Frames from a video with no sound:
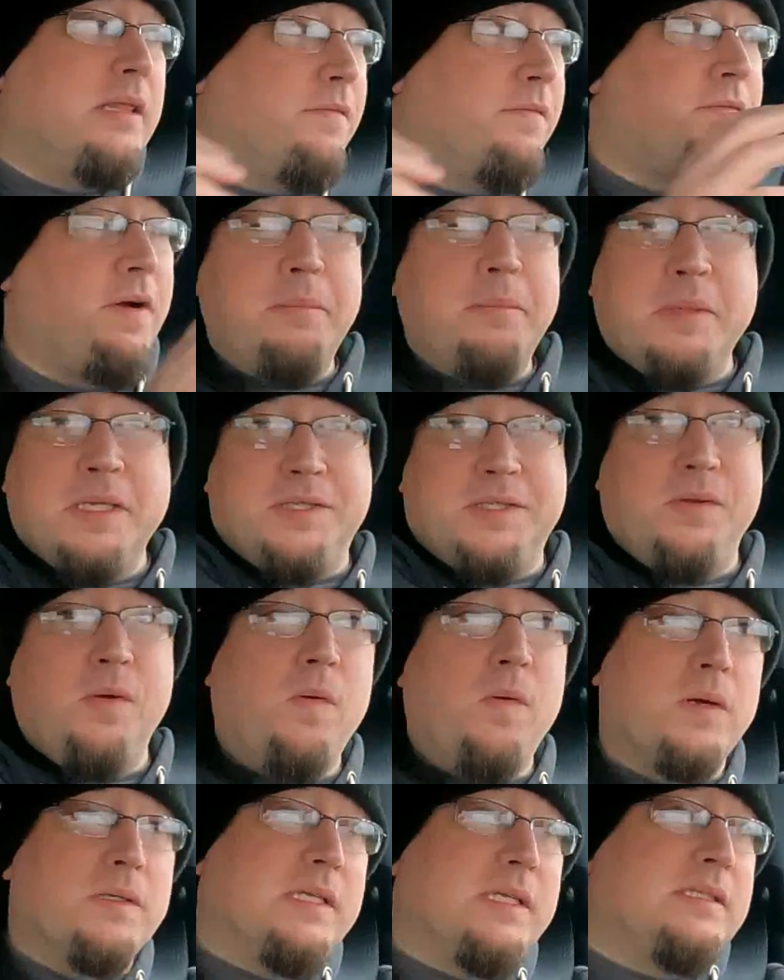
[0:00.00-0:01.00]
The frameless
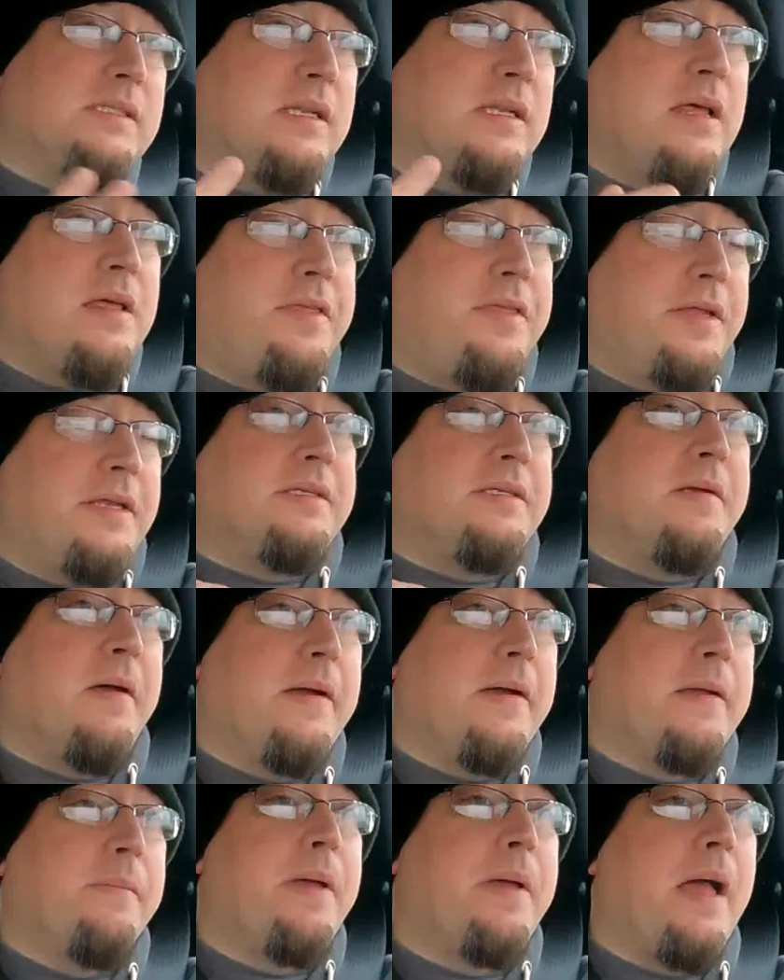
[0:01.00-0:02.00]
doors, it's another thing to
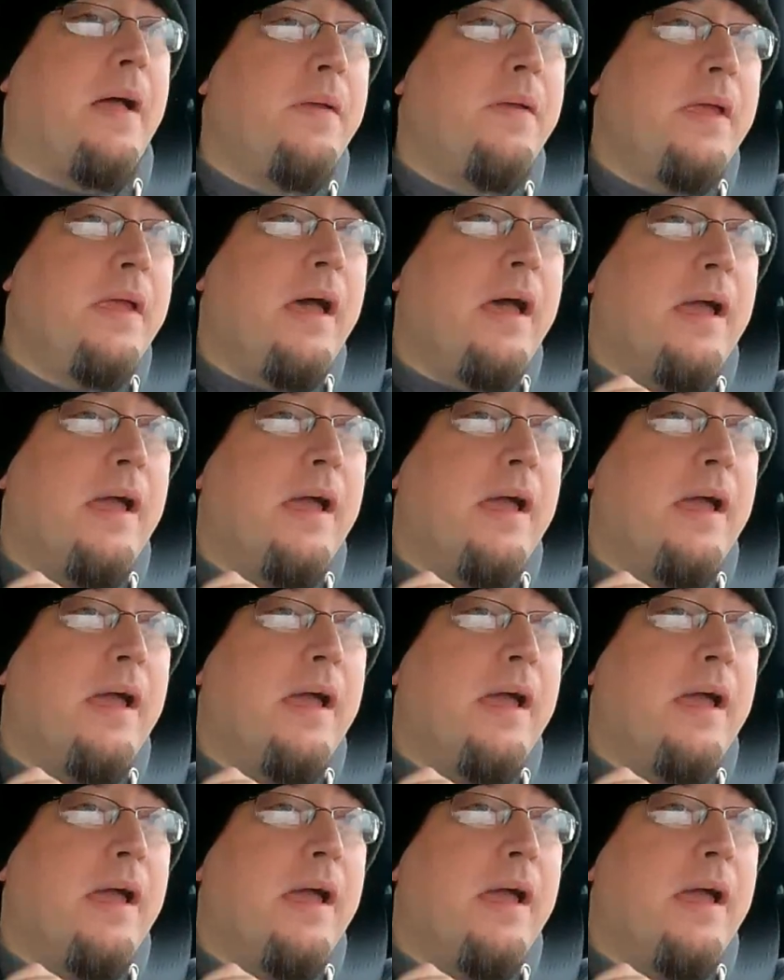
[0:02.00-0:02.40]
talk about.